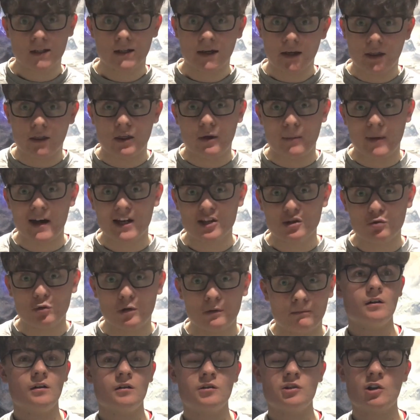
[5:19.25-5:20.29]
The best one.
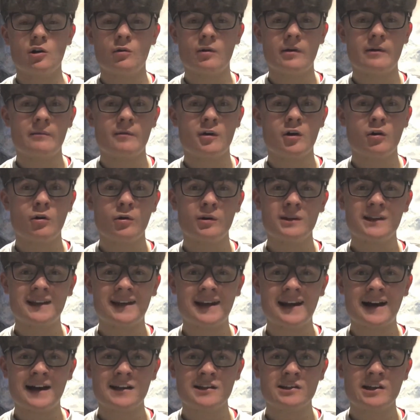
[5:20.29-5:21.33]
So when recording the
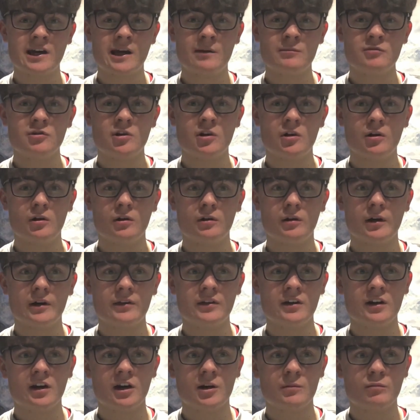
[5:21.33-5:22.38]
last games haul, I
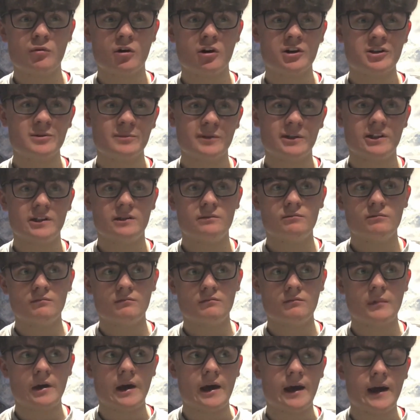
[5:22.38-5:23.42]
think I had approximately
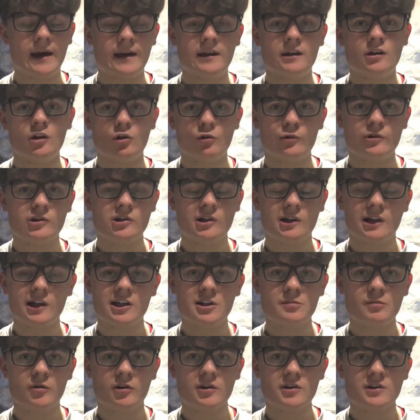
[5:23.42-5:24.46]
8 original
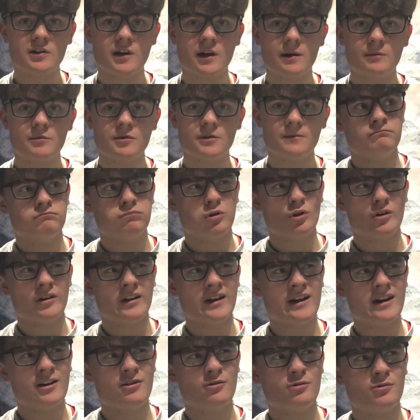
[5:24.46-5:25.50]
Xbox games. But
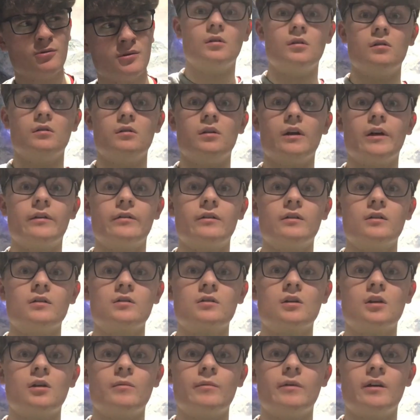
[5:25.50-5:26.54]
now, yeah, things
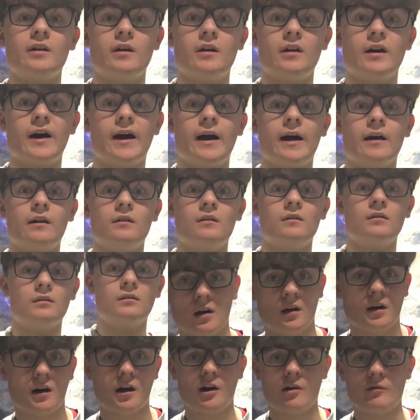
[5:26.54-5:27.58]
got a bit out of hand.
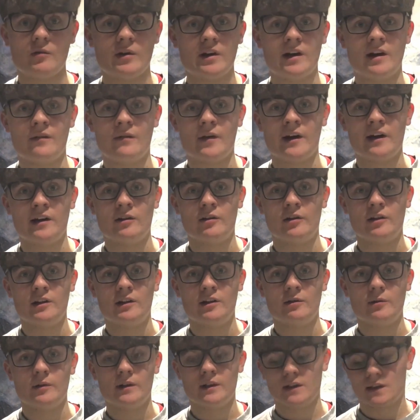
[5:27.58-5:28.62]
I don't really have any
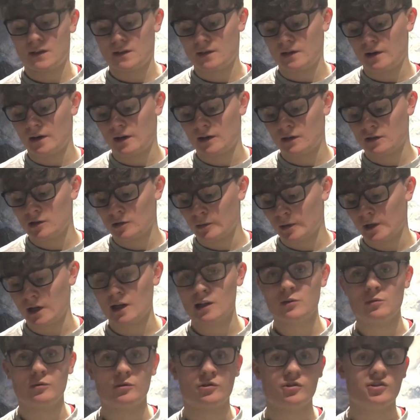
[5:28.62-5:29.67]
idea where to start, so I
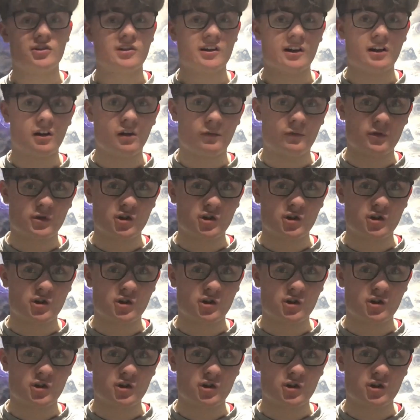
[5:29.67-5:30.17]
guess we'll just start off with